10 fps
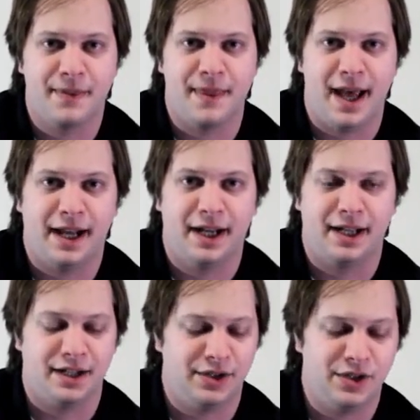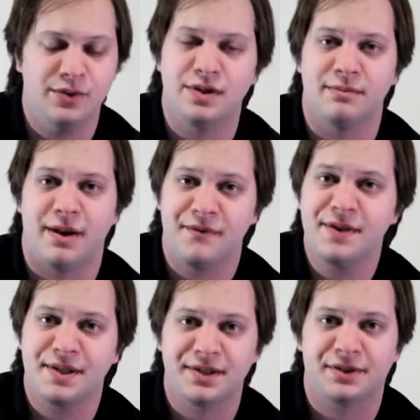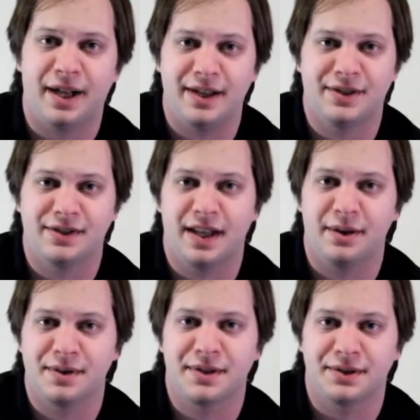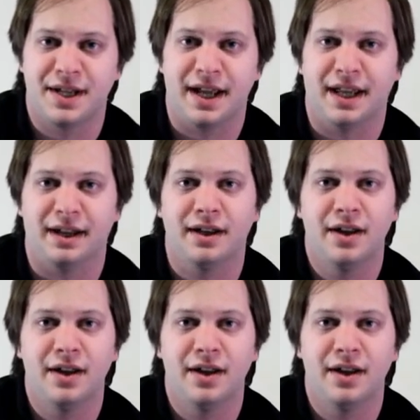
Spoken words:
that I could use in my physics classes that I was still taking